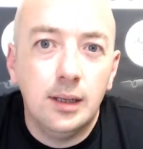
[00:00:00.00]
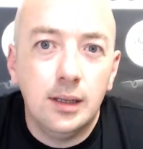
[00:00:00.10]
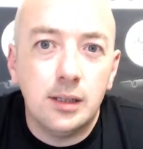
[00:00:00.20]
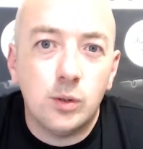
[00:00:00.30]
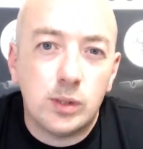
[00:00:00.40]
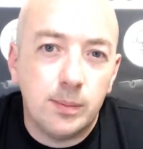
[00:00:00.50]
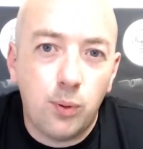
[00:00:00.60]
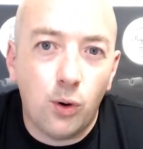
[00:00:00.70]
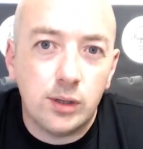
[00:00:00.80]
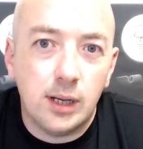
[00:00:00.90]
So it's
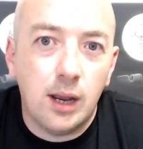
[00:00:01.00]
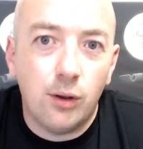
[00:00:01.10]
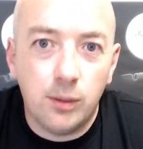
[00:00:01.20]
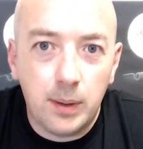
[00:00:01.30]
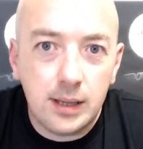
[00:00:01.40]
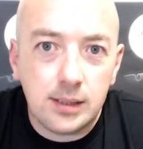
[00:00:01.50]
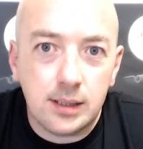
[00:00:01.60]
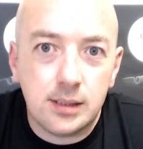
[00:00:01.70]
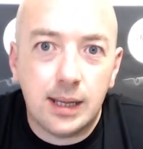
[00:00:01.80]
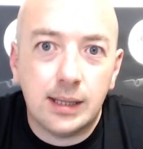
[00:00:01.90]
important to learn the
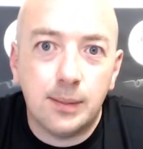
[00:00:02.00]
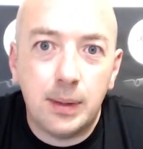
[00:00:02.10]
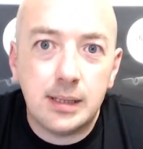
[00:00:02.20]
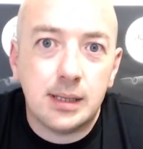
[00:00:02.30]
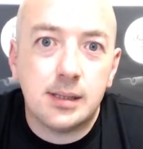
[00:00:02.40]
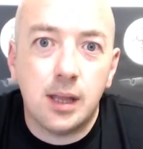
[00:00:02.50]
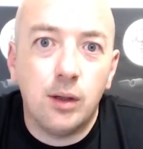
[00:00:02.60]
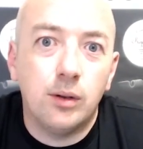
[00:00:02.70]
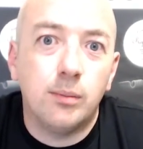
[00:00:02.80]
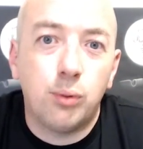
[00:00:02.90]
basics, get the basics
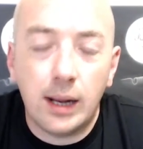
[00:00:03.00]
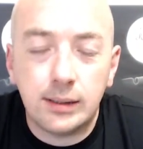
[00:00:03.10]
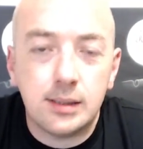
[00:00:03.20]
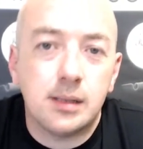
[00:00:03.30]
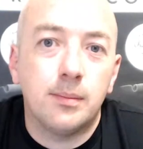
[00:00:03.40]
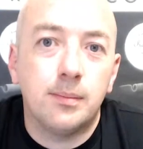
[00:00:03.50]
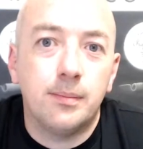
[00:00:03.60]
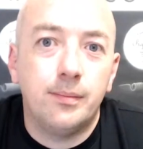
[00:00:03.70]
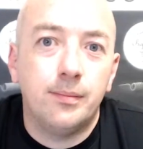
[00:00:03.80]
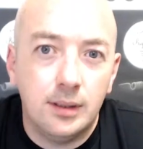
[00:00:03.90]
down, practice them,
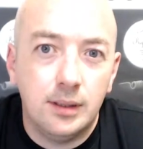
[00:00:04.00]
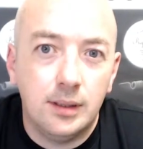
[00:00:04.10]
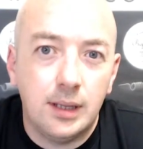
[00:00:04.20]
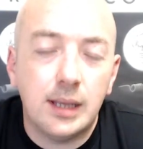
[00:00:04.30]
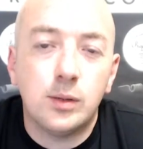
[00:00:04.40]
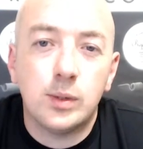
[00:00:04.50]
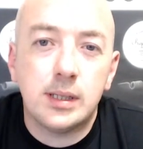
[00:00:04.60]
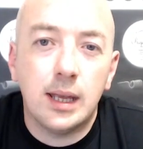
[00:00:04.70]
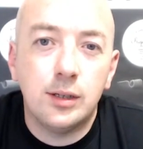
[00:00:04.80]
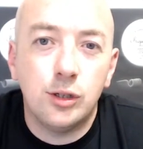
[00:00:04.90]
get to a
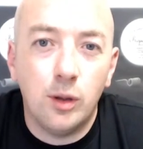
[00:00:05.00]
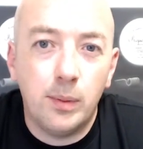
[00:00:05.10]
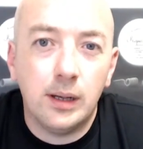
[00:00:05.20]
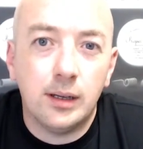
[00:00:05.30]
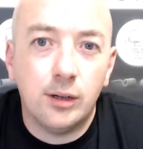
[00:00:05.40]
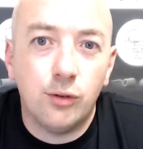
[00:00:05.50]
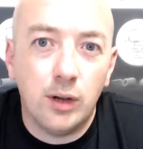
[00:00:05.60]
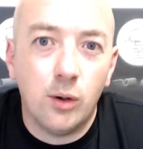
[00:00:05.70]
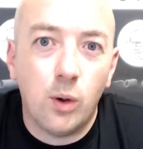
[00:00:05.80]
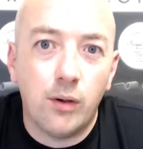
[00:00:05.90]
stage in your building
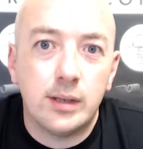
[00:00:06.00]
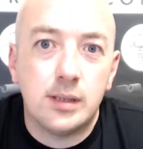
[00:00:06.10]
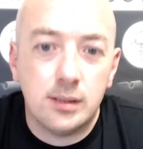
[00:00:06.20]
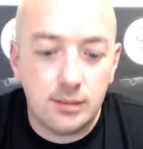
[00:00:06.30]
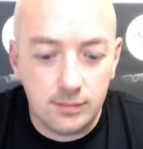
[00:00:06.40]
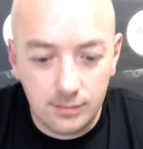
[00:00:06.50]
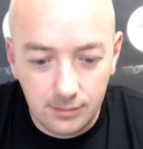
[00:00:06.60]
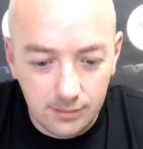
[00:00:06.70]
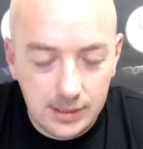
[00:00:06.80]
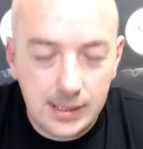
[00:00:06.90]
career where it's
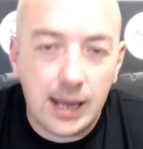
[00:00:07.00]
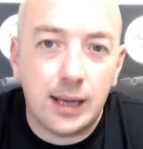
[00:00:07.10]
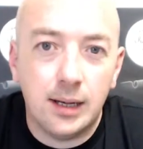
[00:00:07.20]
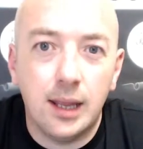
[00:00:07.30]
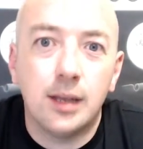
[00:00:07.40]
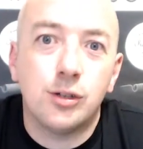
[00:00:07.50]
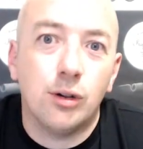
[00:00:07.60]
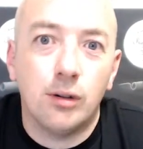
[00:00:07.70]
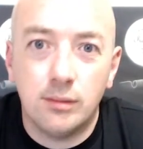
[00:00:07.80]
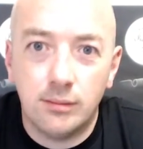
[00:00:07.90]
second nature,
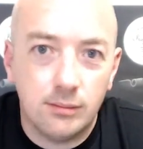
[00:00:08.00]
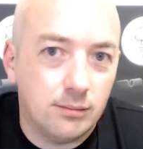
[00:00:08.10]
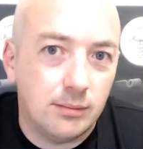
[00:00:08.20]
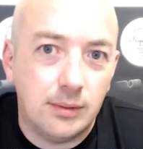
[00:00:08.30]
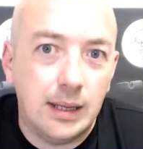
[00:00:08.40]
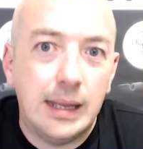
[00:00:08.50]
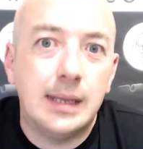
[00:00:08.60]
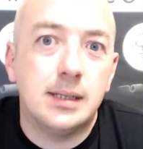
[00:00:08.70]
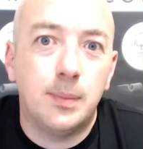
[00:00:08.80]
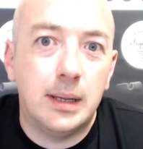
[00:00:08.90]

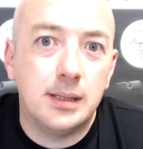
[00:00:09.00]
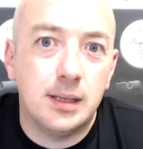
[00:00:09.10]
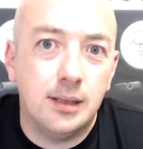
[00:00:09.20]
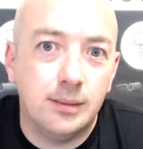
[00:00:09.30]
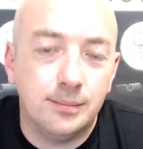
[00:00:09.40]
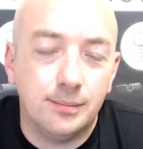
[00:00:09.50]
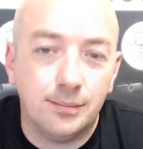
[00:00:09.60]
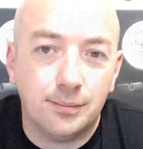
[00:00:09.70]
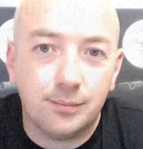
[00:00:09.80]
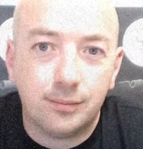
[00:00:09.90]
easy peasy. If you like
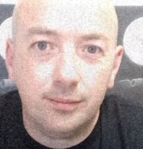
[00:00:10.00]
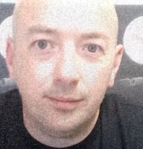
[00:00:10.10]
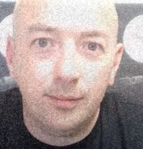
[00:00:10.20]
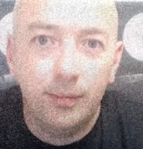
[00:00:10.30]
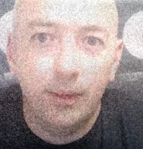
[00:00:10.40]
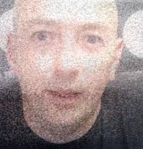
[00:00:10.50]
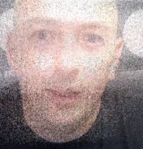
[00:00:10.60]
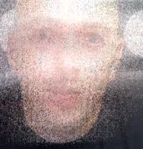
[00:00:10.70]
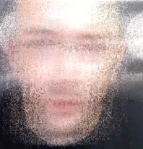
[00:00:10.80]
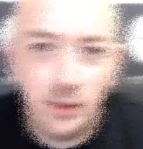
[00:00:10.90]
the content, hit the like
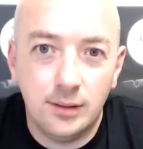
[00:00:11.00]
button.